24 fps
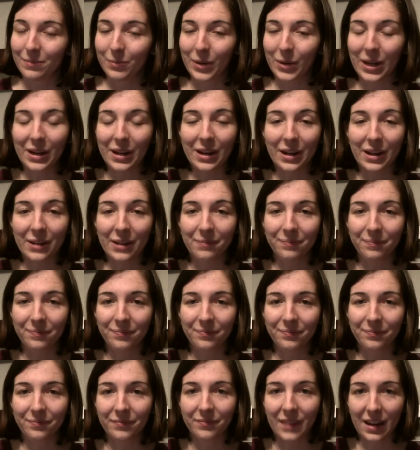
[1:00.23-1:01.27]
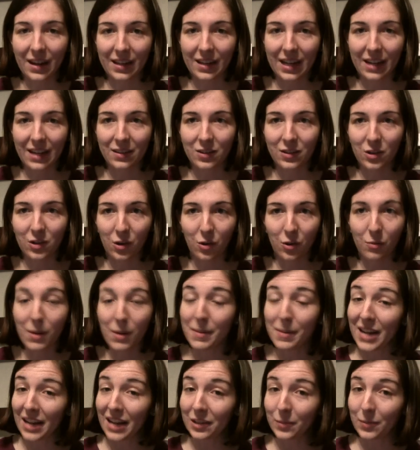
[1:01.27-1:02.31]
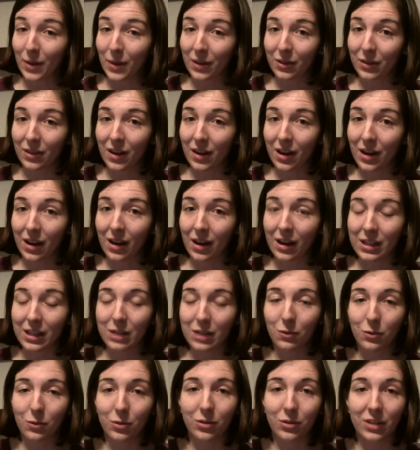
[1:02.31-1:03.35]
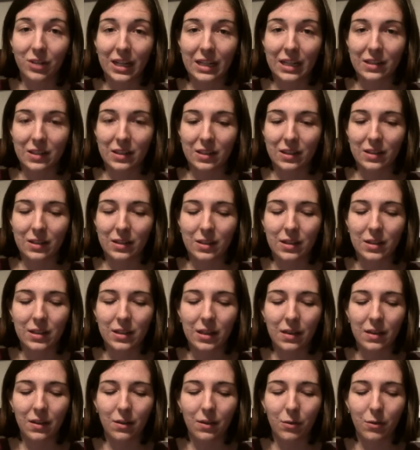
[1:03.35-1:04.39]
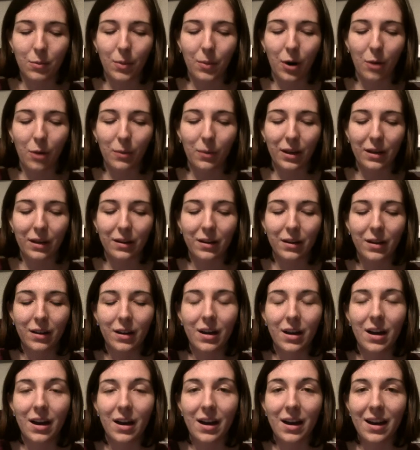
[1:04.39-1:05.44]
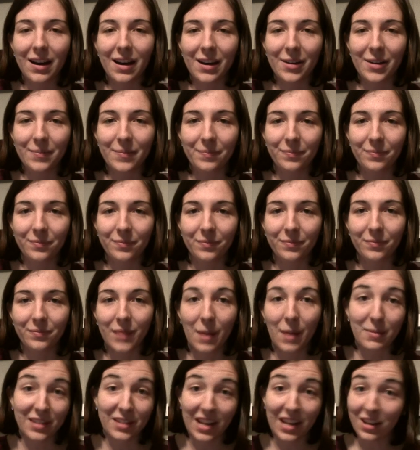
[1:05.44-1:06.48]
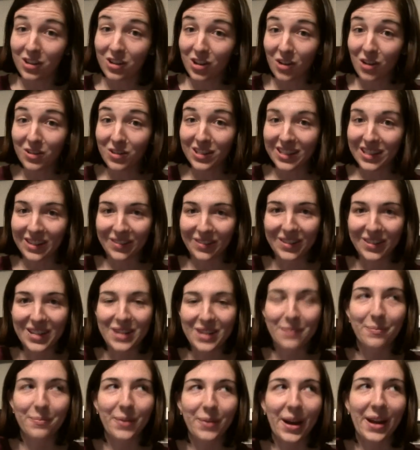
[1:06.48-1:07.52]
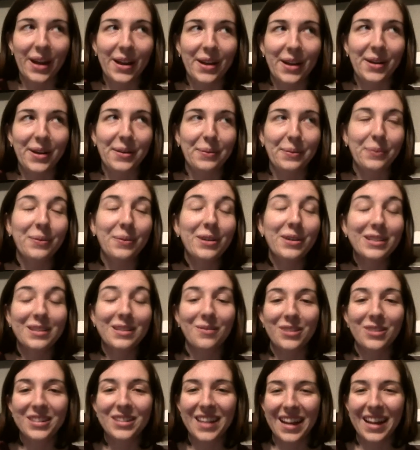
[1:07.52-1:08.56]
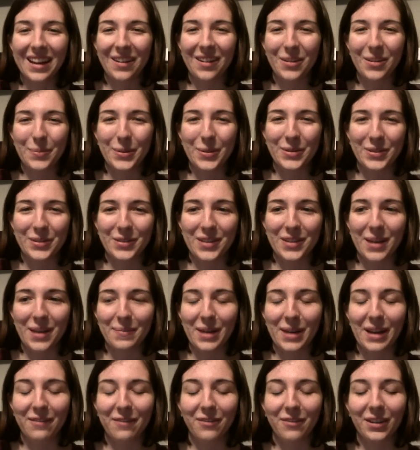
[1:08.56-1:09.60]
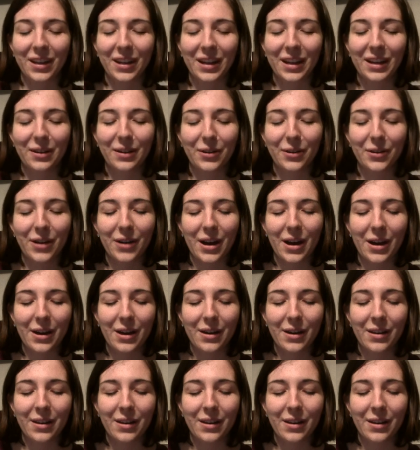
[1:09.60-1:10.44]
but not yet. So maybe next month you will get to see the new apartment. I'm excited to show it to you, but once I get all the posters up, I feel like it'll